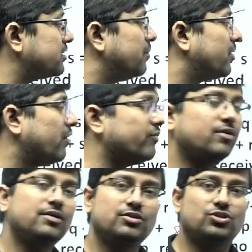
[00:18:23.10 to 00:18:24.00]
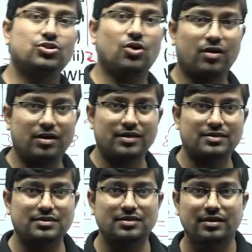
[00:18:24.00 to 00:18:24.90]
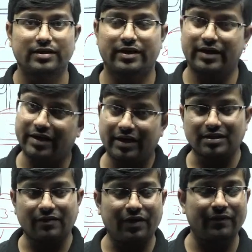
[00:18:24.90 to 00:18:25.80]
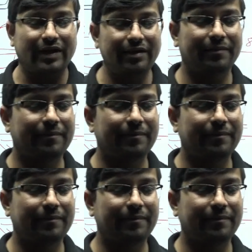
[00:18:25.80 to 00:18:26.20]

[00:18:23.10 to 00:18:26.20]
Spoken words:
number of chocolates. Getting it, everyone?